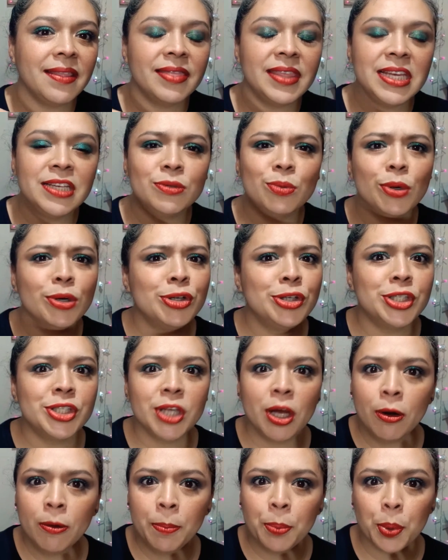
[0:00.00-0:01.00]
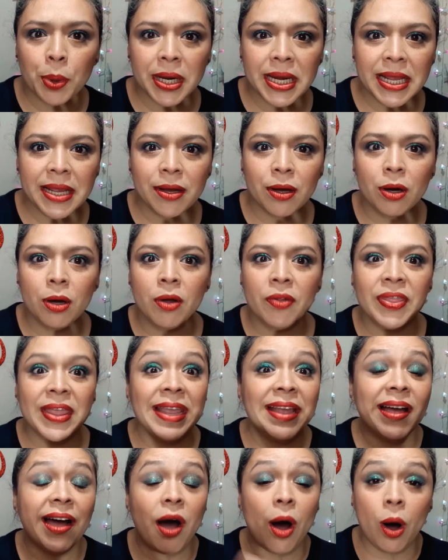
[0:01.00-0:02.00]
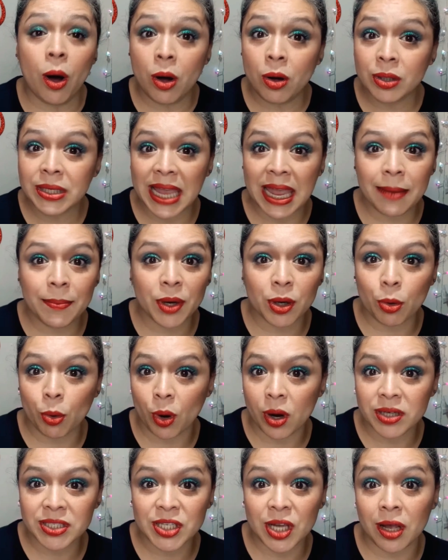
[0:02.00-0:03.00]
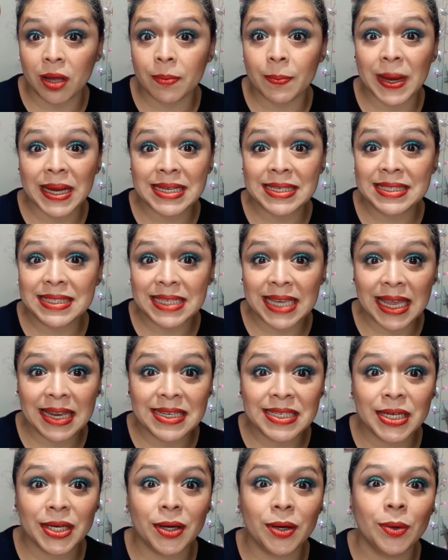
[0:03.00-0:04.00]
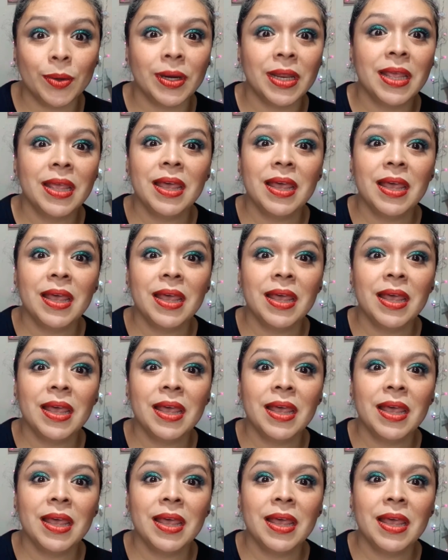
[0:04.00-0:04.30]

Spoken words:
these were so pretty, y'all. They all came across on my skin tone.